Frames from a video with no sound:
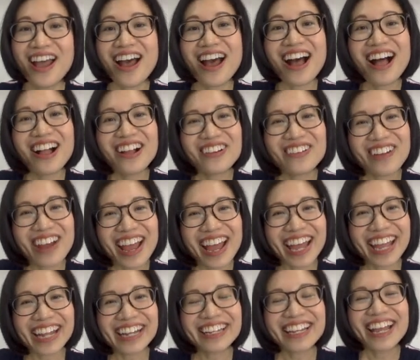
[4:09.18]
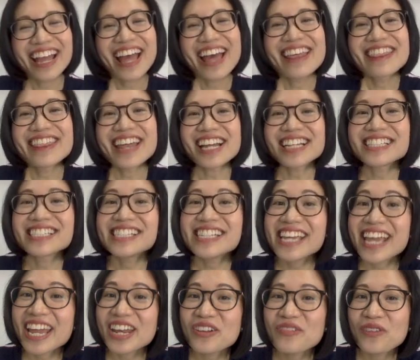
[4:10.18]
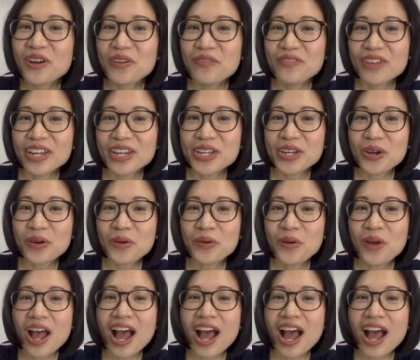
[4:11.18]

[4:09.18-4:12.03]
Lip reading: Alright, that's the end of our video.